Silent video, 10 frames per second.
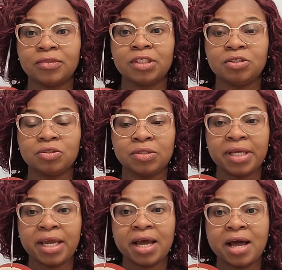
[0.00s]
you know
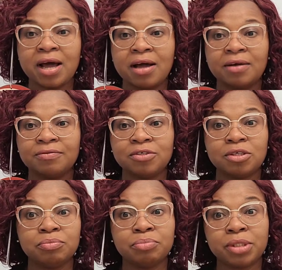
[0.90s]
they have
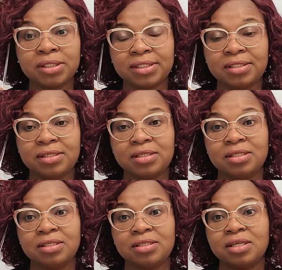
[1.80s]
some
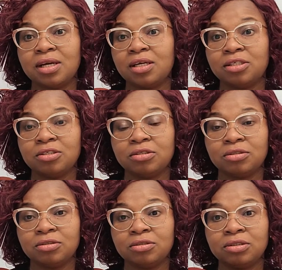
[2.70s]
policies that
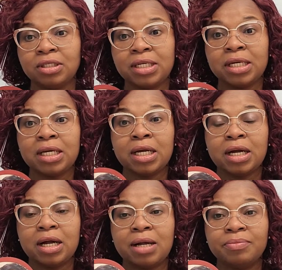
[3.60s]
you
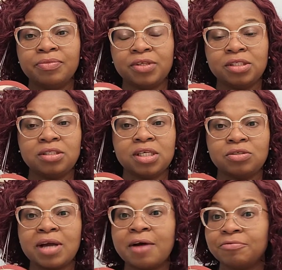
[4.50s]
um, things that
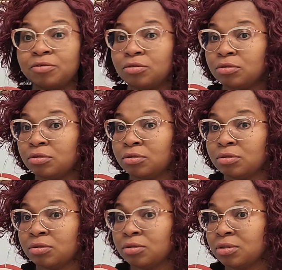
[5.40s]
you have to
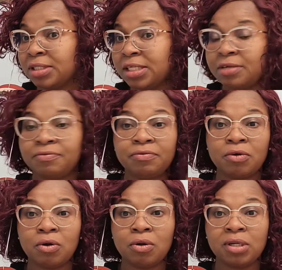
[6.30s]
leave
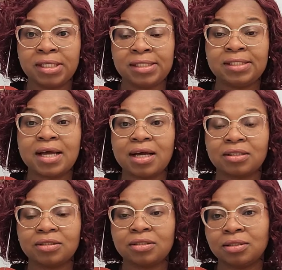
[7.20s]

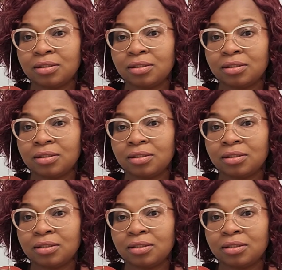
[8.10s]
intact